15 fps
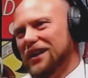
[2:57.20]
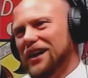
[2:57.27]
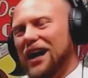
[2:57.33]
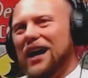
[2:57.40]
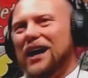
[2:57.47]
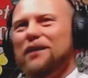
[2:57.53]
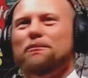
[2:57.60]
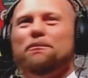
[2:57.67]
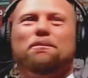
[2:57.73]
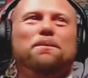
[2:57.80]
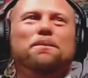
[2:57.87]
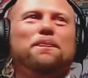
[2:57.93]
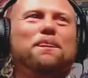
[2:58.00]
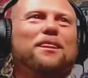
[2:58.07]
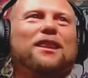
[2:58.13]
Um,
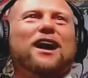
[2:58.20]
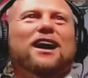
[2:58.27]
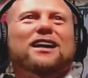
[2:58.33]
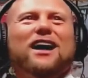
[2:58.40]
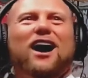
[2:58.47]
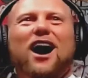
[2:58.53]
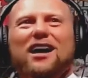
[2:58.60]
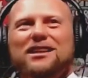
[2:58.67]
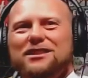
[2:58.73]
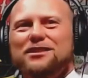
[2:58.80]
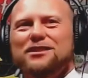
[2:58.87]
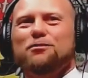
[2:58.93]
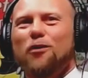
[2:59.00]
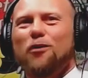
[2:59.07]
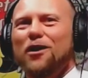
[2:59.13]
yeah, I
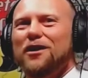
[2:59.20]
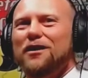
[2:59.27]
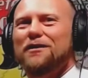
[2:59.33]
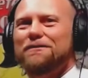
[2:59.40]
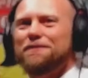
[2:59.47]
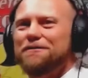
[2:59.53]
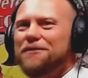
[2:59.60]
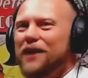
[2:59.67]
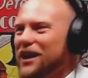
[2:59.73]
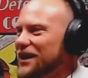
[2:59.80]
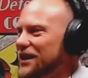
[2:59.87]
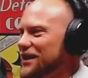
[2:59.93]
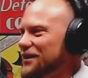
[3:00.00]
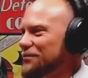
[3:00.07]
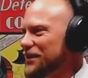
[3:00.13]
just want to.
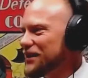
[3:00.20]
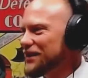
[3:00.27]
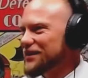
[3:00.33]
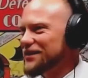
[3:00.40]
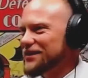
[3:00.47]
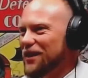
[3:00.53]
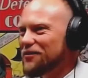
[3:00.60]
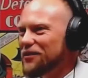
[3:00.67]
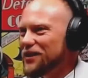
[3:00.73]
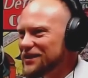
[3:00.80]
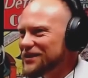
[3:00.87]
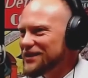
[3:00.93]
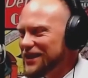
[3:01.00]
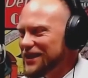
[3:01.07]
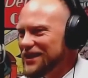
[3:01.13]
Fucking, bel I want to
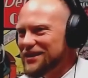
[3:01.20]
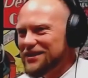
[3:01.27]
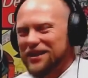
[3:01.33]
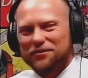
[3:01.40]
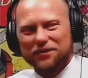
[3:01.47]
see something.